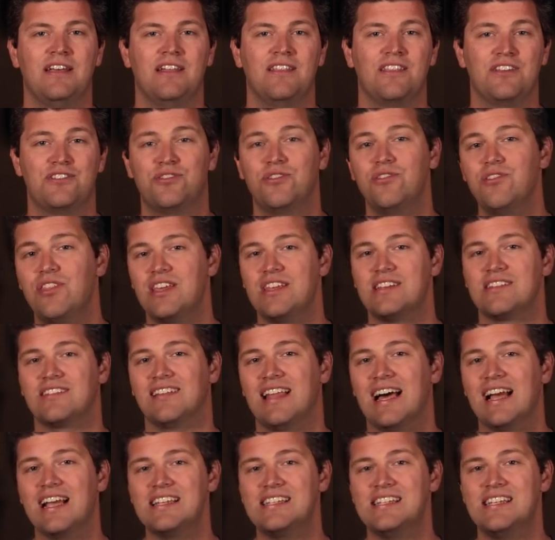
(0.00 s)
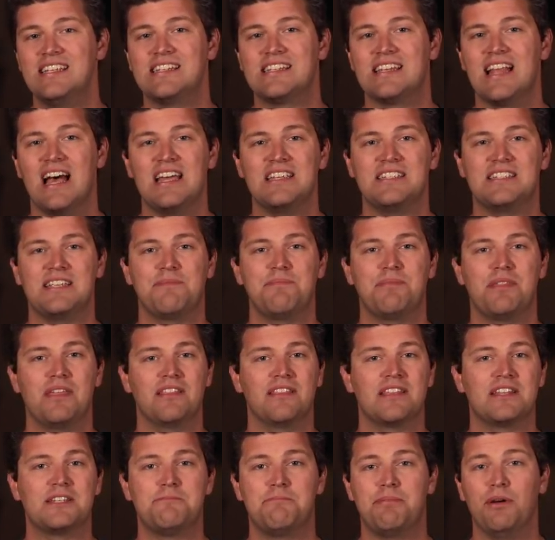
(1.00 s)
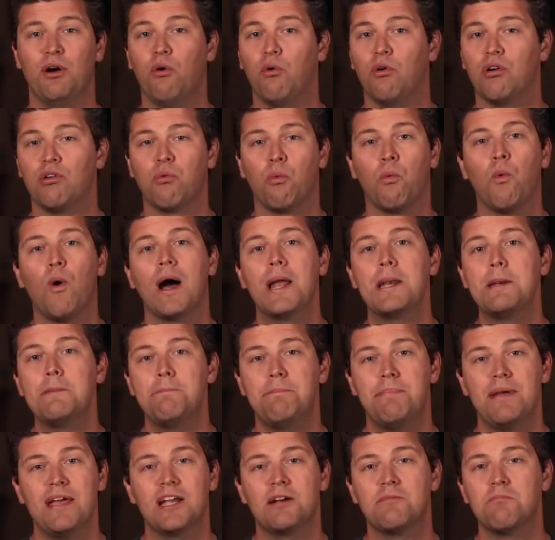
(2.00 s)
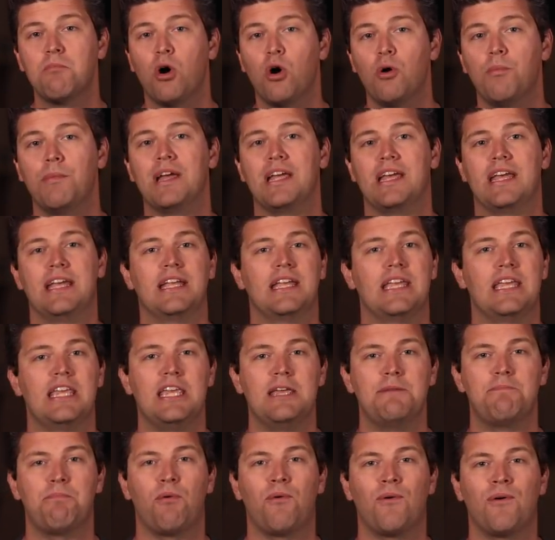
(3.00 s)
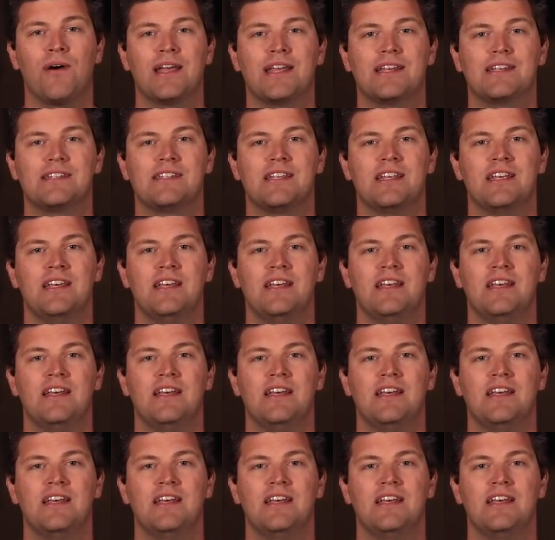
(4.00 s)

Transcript: The truth is, legacy is not something that's built with one big moment and key point,